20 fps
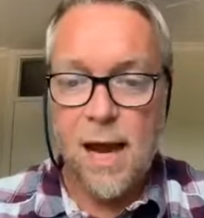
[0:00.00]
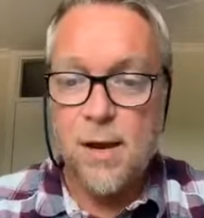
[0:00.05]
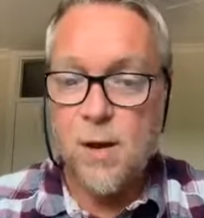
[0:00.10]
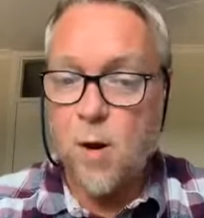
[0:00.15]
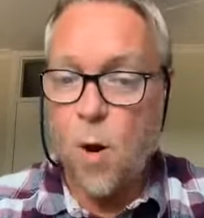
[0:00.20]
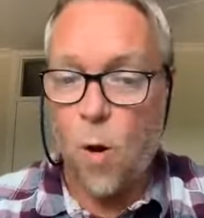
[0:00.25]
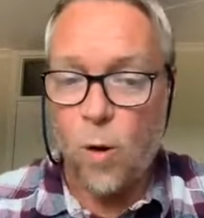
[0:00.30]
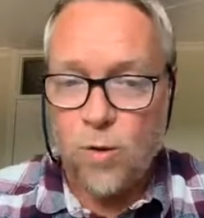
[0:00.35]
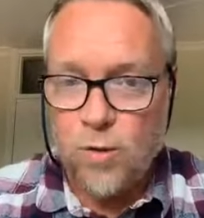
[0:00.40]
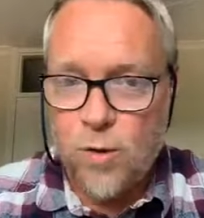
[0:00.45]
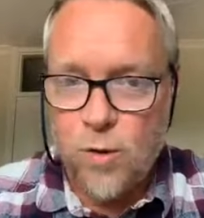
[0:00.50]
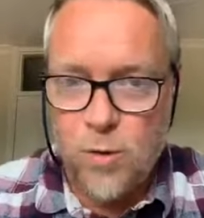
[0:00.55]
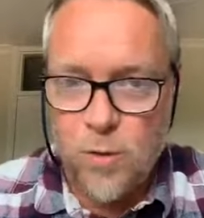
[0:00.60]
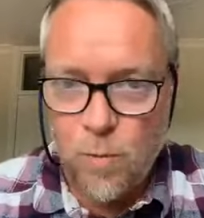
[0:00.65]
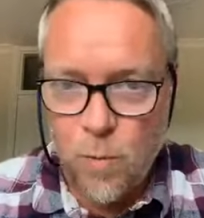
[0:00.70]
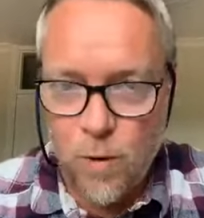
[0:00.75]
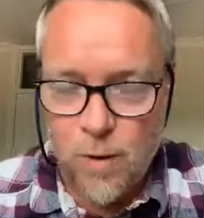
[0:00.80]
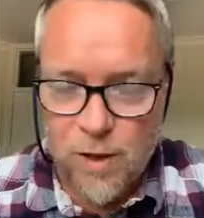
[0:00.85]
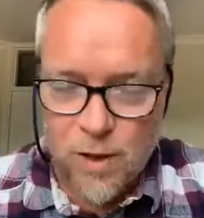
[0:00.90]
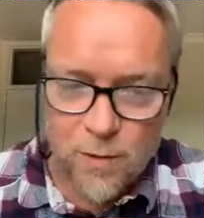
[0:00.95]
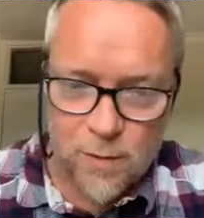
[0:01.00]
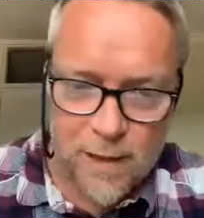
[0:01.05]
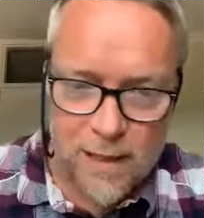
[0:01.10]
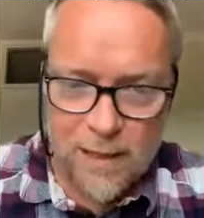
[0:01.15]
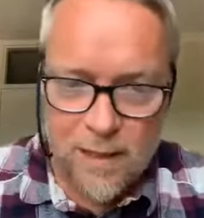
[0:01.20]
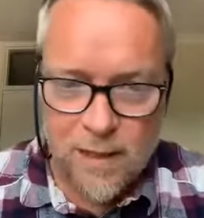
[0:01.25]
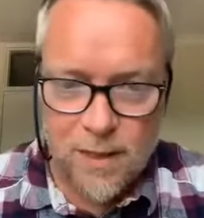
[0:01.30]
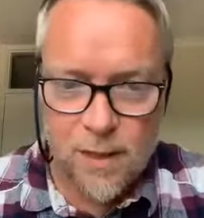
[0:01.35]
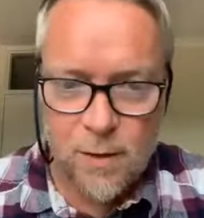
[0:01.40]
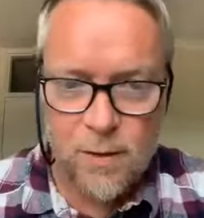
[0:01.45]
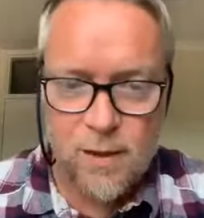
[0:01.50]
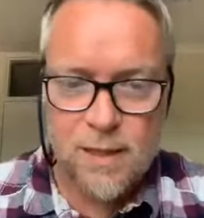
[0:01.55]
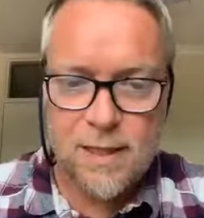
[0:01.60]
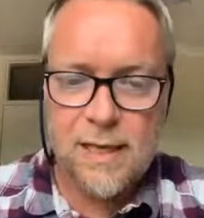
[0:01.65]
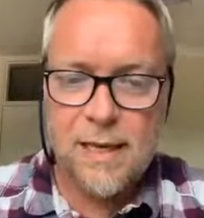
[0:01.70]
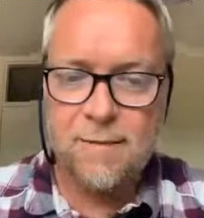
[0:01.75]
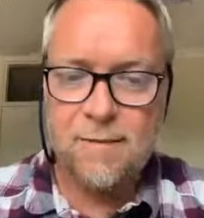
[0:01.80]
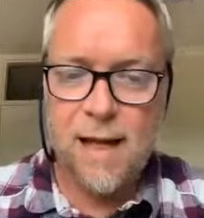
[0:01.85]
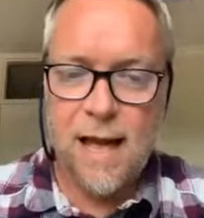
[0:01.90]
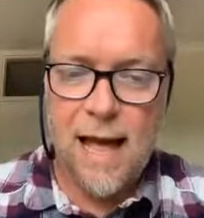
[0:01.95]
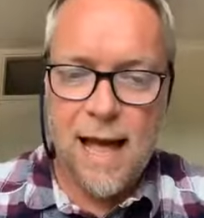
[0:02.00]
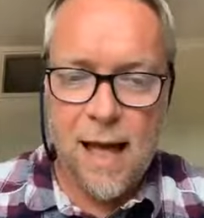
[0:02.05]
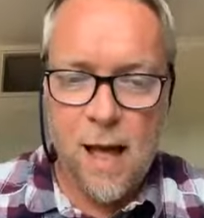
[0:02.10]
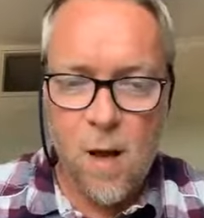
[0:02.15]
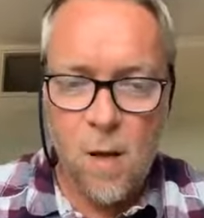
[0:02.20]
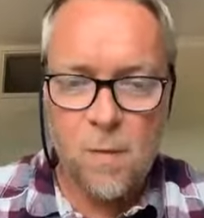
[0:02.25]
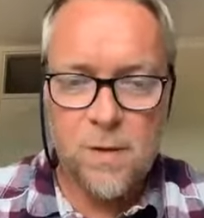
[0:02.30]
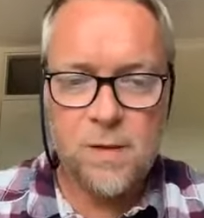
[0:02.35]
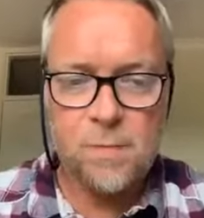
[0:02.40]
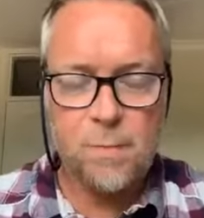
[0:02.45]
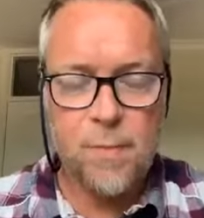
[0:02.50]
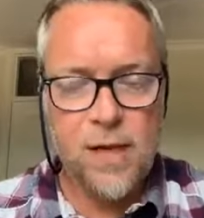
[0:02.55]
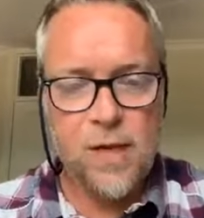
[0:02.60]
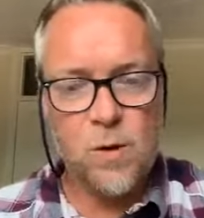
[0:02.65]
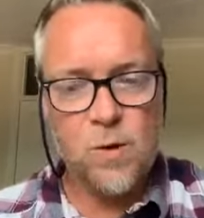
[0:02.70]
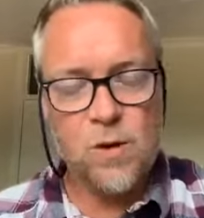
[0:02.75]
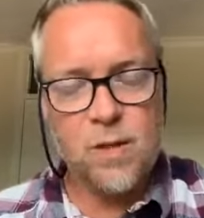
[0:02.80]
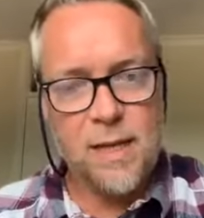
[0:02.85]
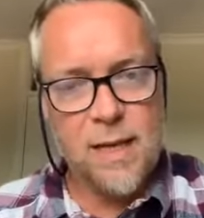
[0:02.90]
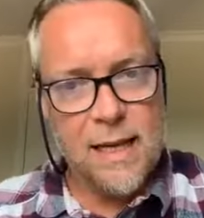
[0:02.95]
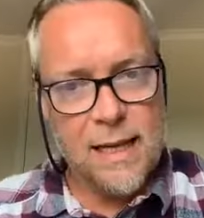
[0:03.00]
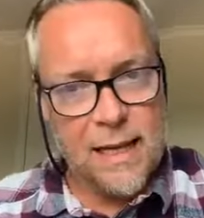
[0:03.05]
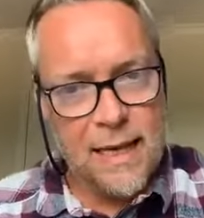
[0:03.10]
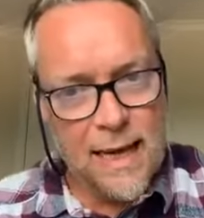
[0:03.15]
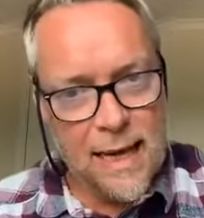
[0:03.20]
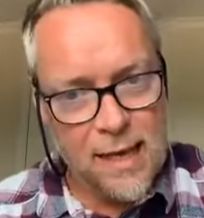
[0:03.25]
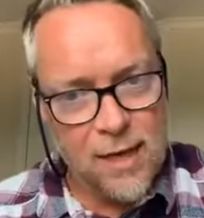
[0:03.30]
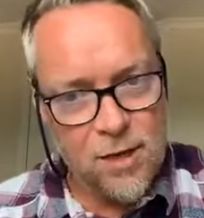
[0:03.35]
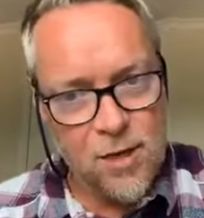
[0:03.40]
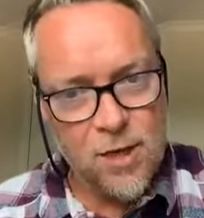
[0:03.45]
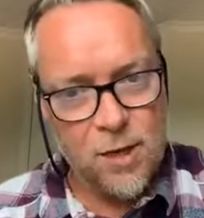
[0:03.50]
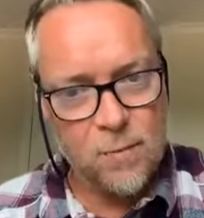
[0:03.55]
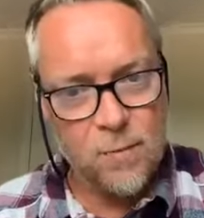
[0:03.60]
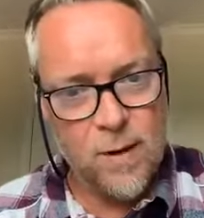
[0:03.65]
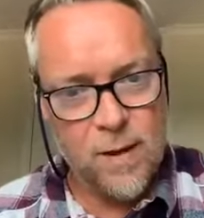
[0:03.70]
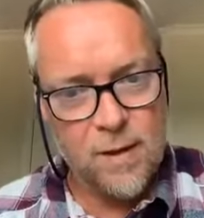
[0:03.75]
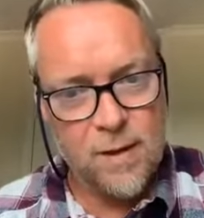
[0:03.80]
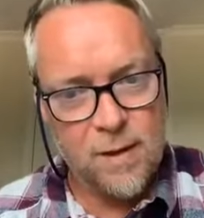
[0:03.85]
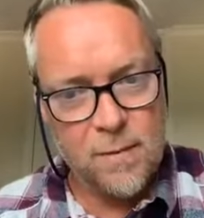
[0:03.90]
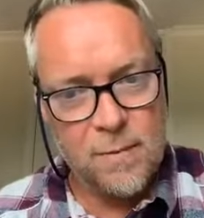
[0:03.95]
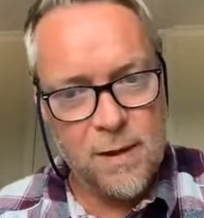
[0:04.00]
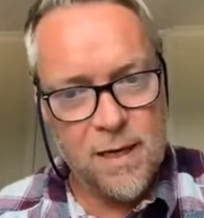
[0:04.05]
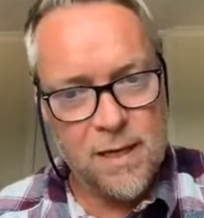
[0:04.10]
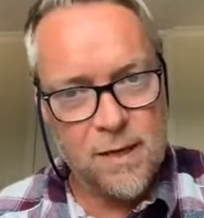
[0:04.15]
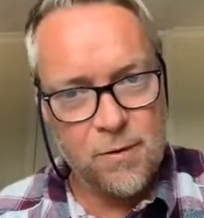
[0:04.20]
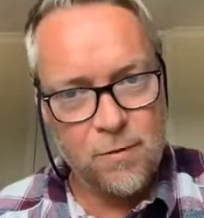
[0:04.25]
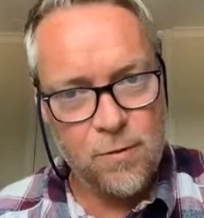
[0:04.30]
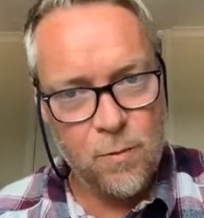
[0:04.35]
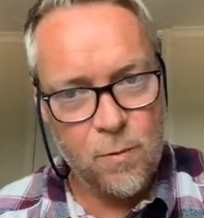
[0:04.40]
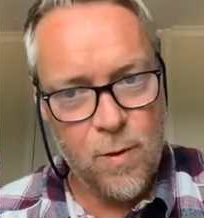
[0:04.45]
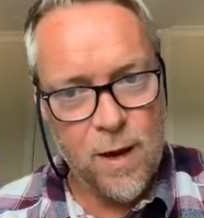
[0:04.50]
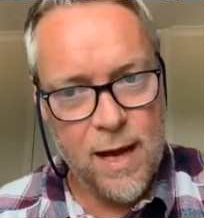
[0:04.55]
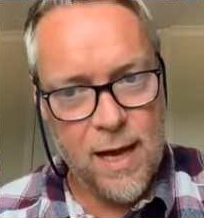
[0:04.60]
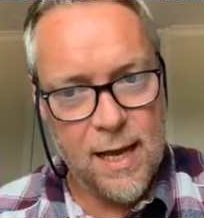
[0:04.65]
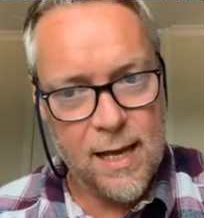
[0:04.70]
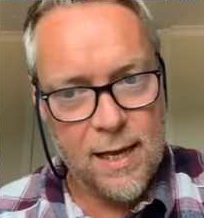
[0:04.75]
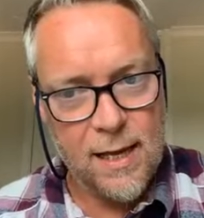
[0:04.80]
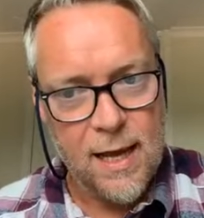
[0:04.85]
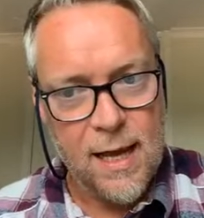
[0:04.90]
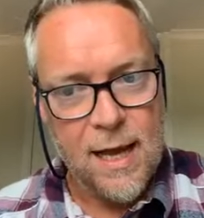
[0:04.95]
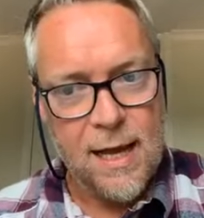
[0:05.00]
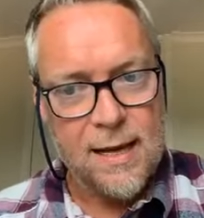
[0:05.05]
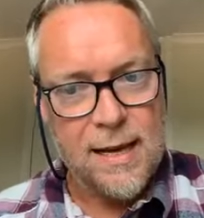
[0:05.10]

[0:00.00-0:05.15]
and not do what you need to do and see if that helps. But you're still engaging with them in a different way.